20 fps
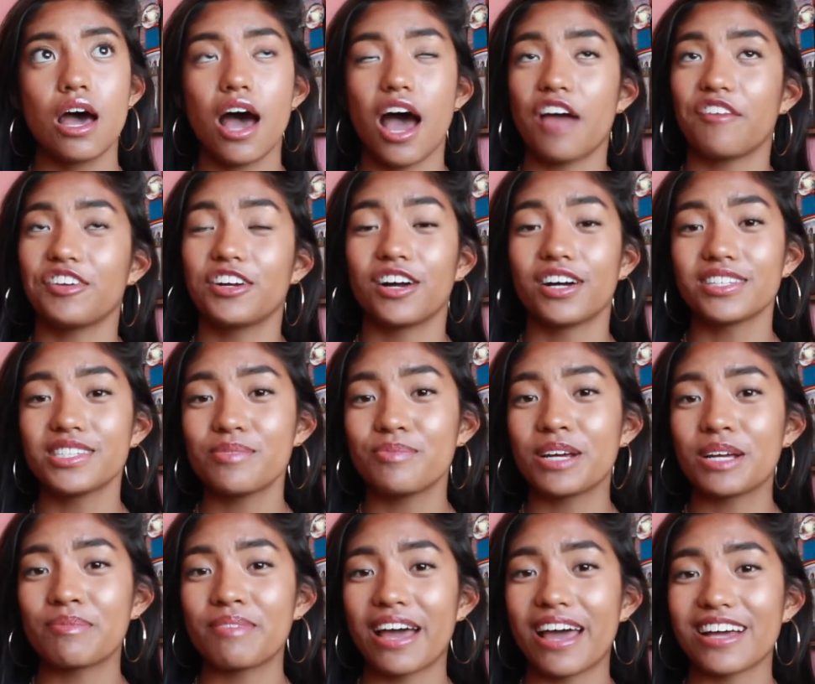I forgot to
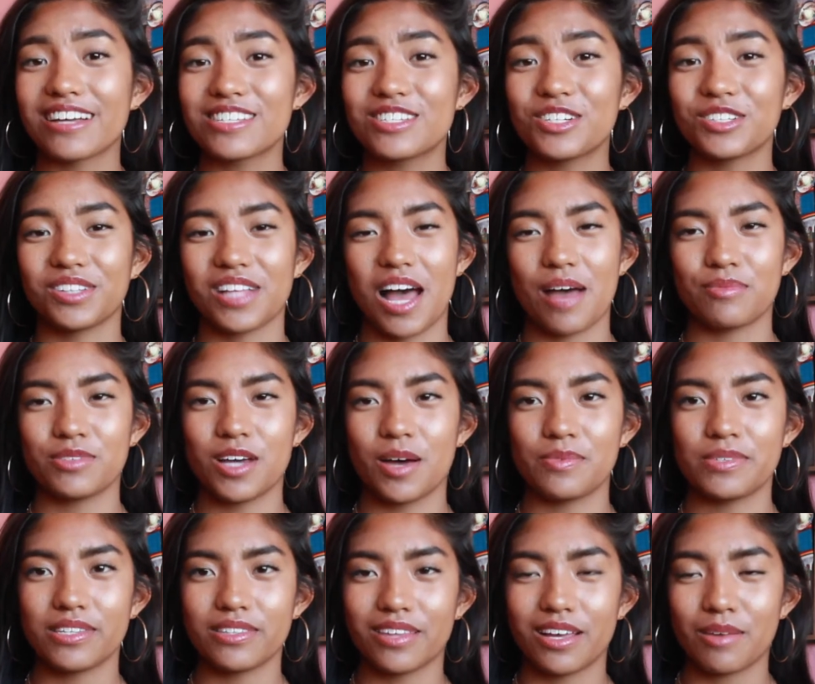bring my extra
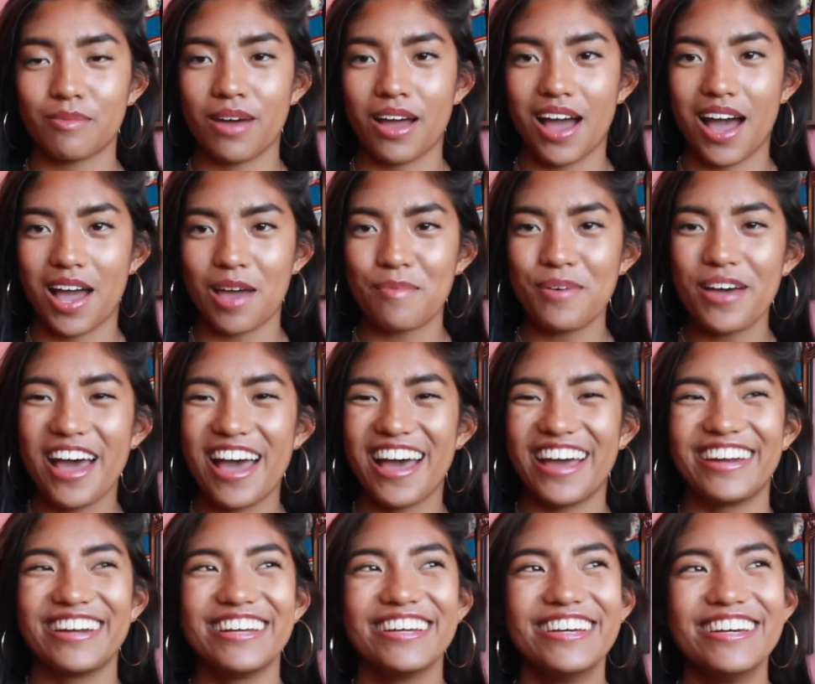laptops and my
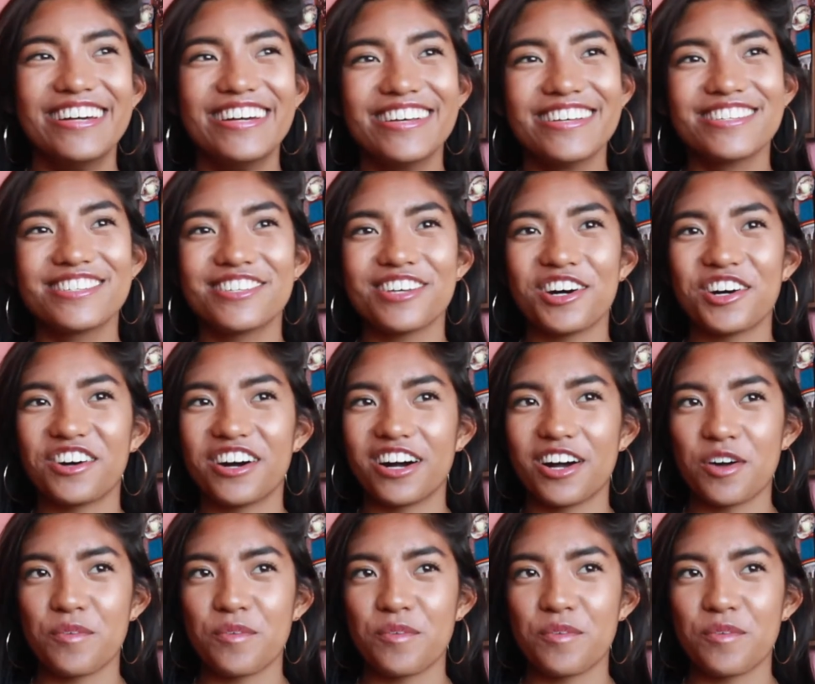iPad, so